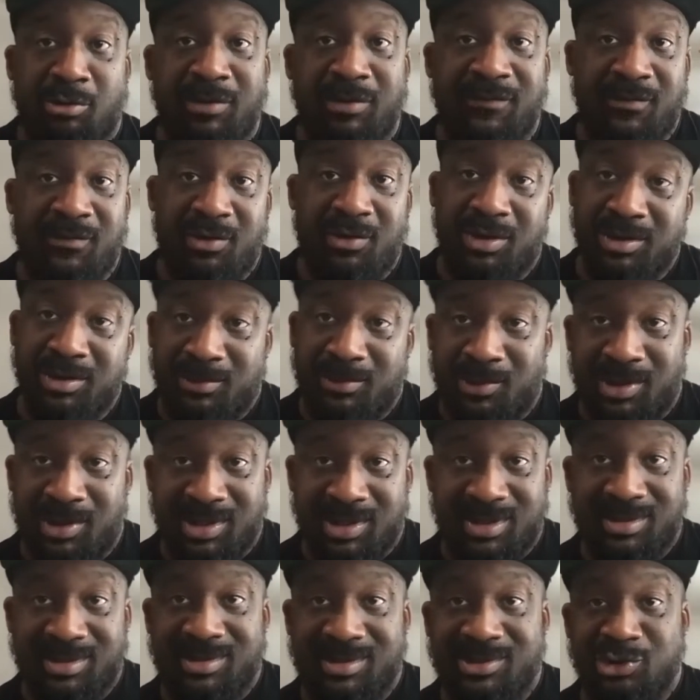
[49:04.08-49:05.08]
4 in the
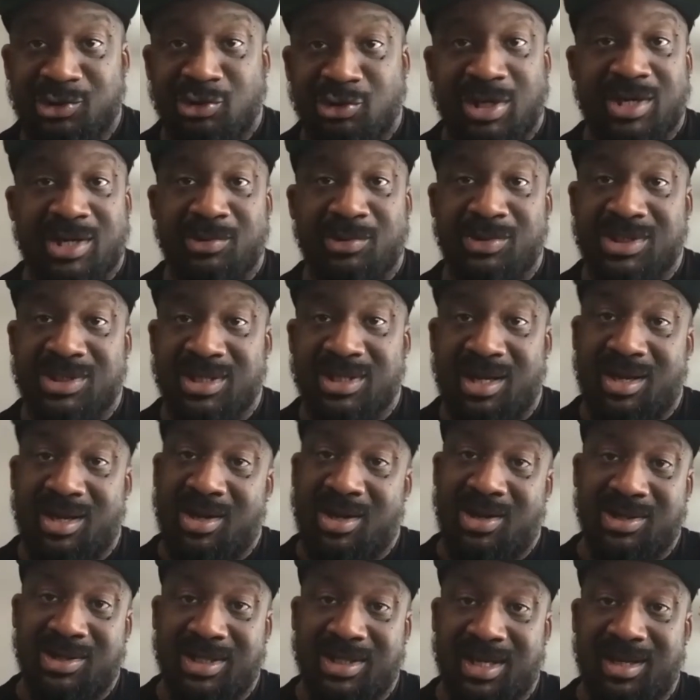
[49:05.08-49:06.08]
morning drinking with y'all
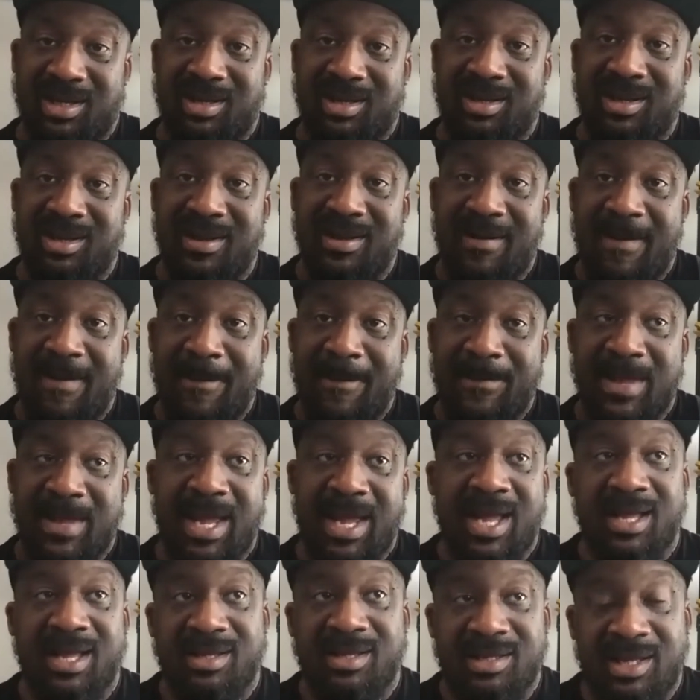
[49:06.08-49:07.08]
all night.
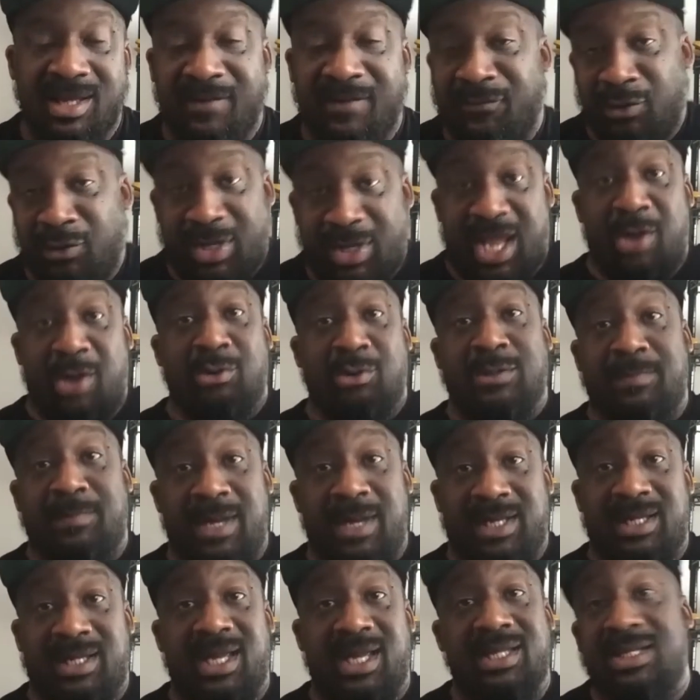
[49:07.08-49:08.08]
And if you can't
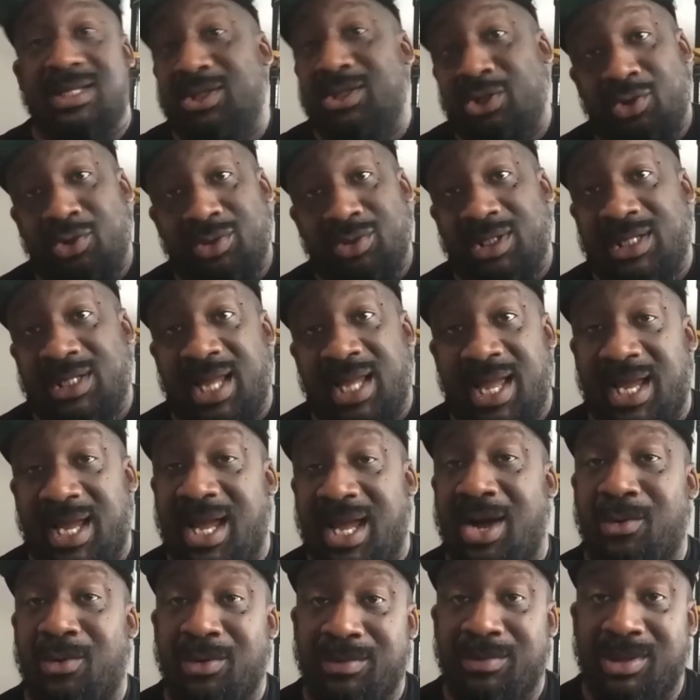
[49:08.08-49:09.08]
respect that, then you don't need to hang
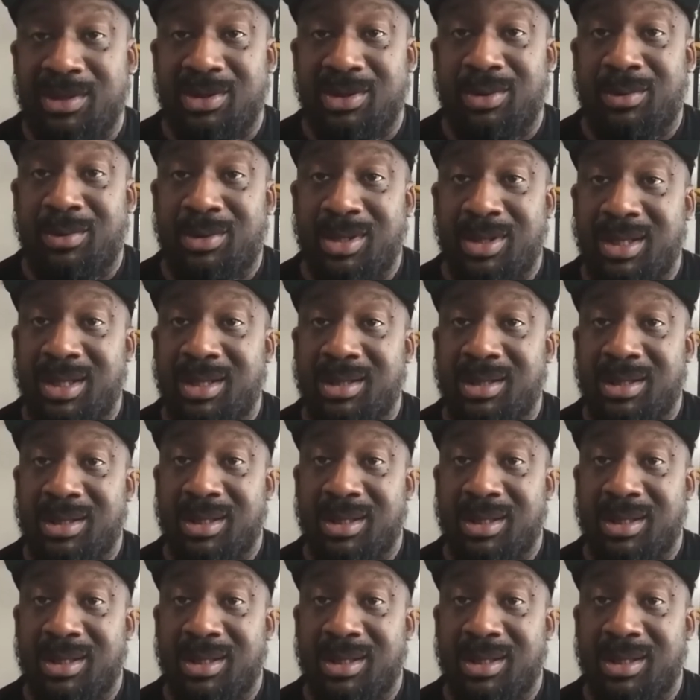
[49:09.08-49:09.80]
out with me no more either.